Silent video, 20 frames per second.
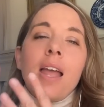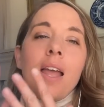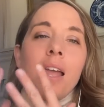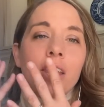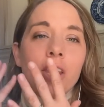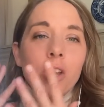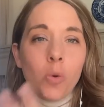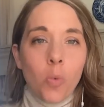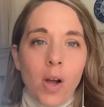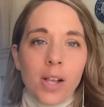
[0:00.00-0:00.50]

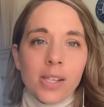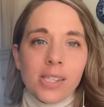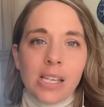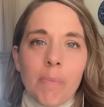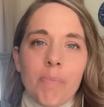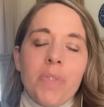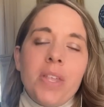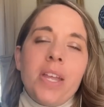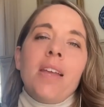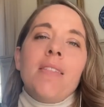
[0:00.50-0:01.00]
you want
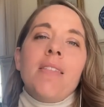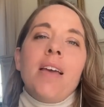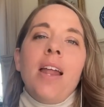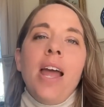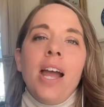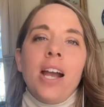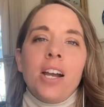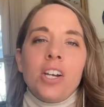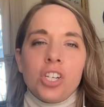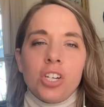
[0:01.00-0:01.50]
something that
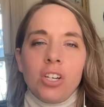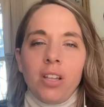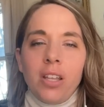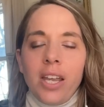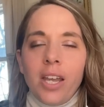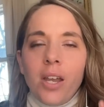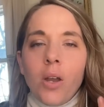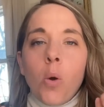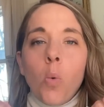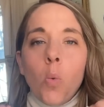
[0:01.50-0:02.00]

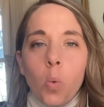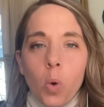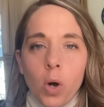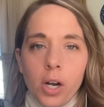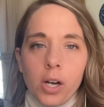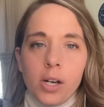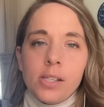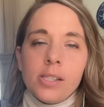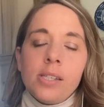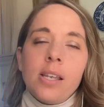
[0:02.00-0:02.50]
actually
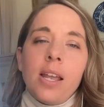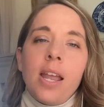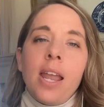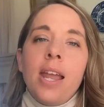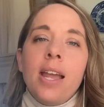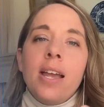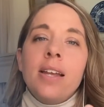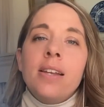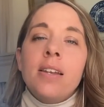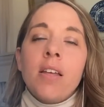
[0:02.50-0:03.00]
works.
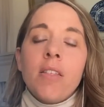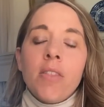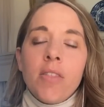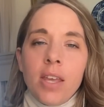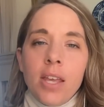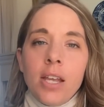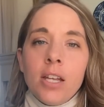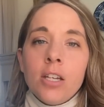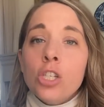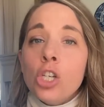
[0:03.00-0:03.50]
And
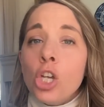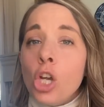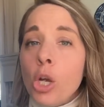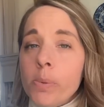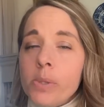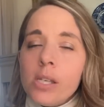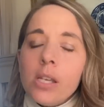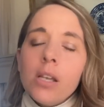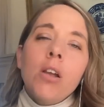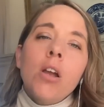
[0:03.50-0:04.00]
the
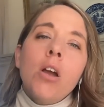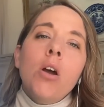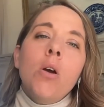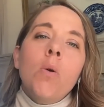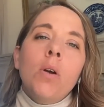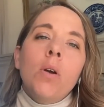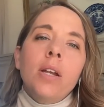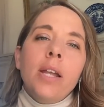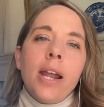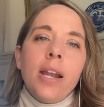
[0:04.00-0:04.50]
Toups &
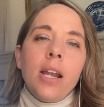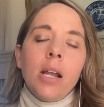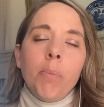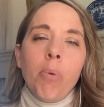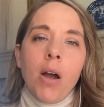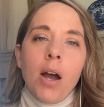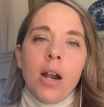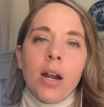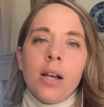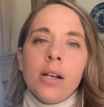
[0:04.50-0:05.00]
Co. organic
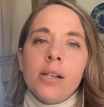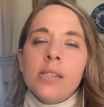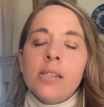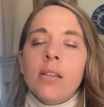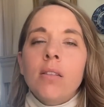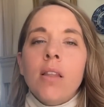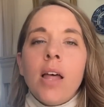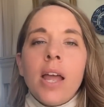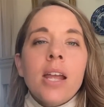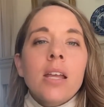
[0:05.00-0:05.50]
products,
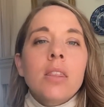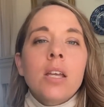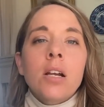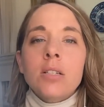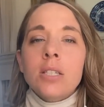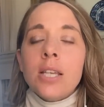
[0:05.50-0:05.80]
like their